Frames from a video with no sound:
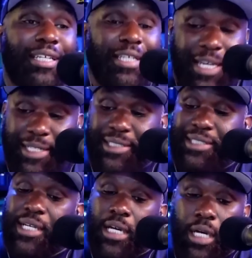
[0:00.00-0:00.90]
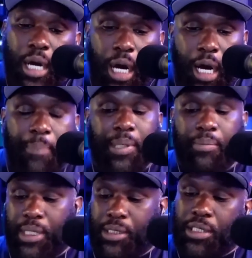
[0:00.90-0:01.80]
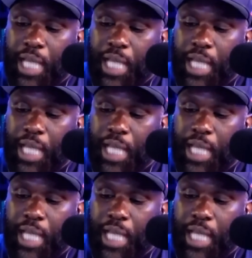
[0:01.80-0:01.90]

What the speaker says: gets compliments.